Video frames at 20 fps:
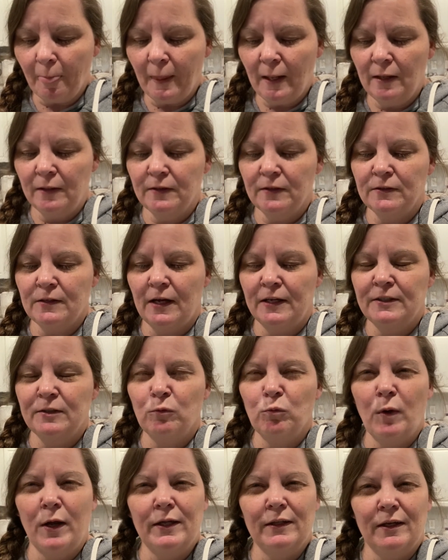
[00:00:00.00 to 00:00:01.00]
And I did
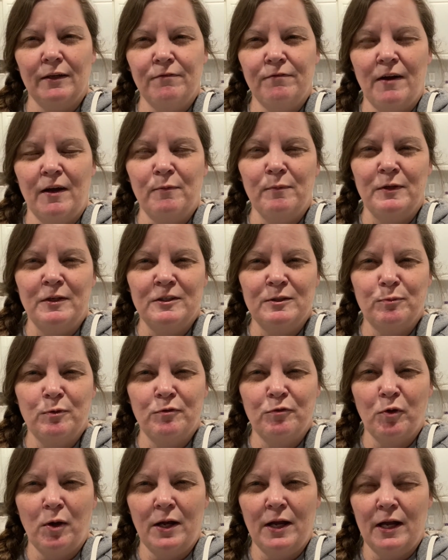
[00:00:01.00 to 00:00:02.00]
wait like 5 minutes
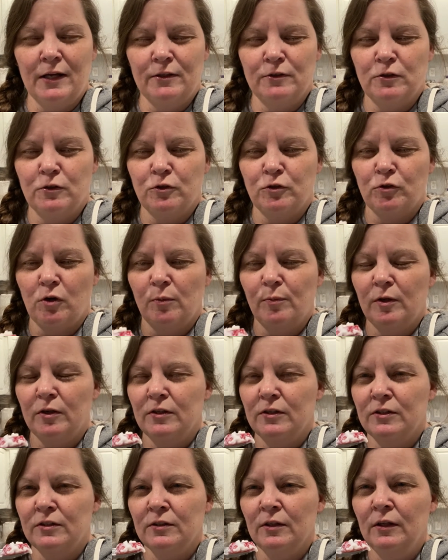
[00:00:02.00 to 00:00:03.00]
before I added the
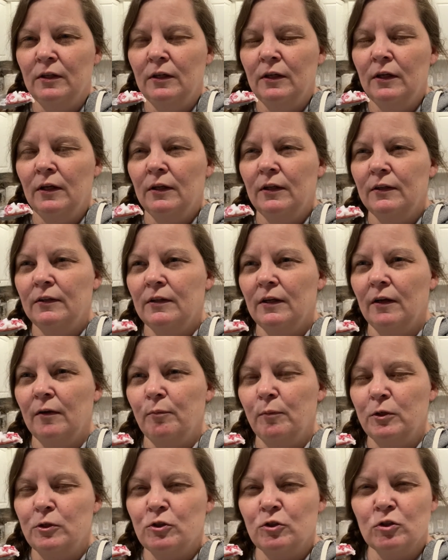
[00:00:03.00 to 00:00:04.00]
strawberries. The
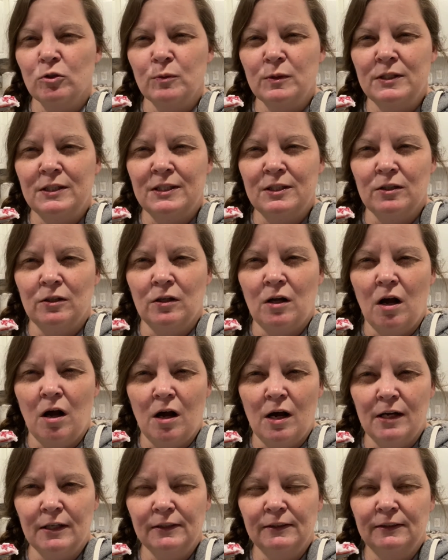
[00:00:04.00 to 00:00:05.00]
mixture was still
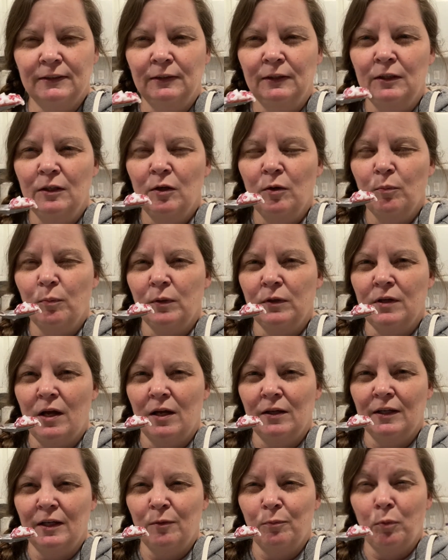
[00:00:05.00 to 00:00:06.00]
hot, but not
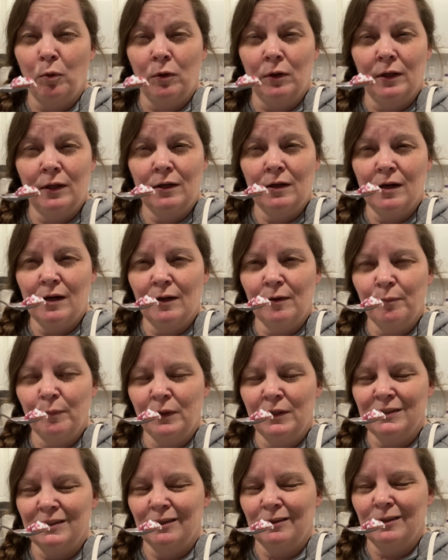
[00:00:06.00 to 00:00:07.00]
like boiling hot,
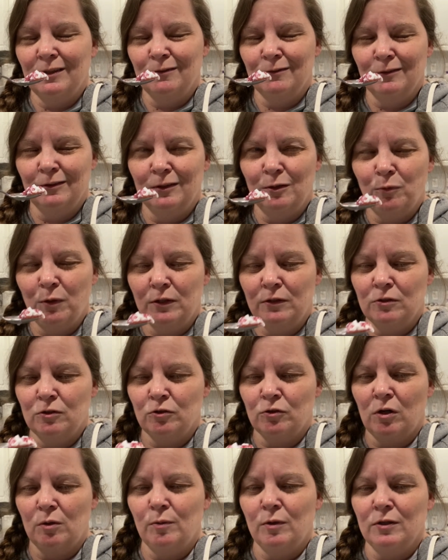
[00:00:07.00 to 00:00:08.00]
because I didn't really want the
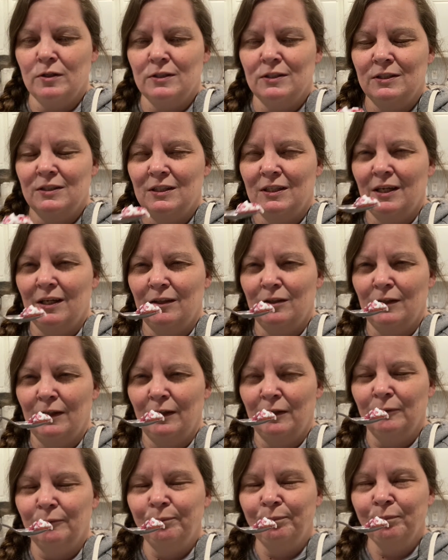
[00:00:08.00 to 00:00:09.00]
strawberries to get
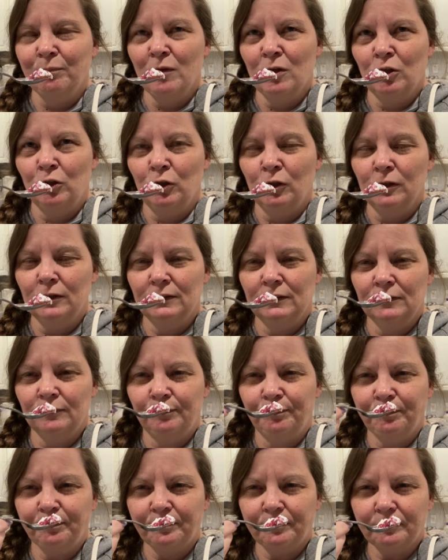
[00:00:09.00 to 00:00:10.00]
like cooked.
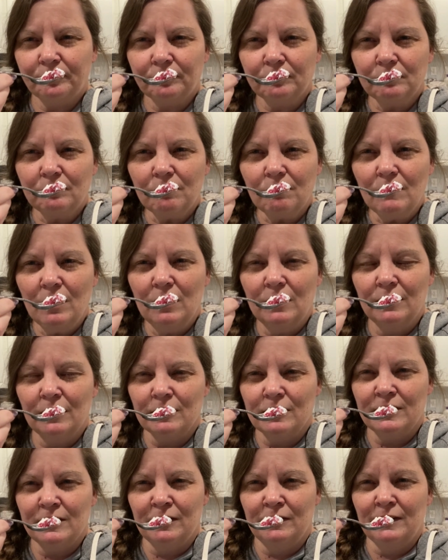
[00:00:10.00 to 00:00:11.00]
They're
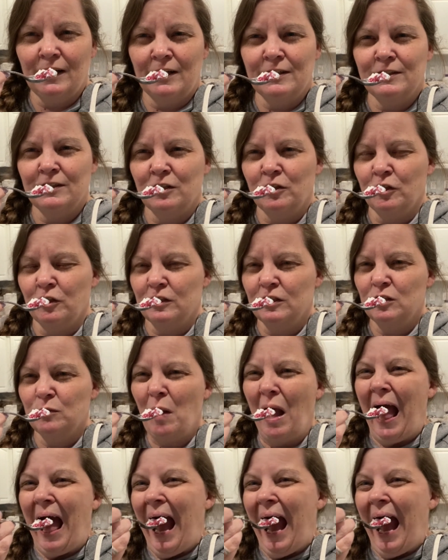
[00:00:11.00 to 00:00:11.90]
still nice and crisp.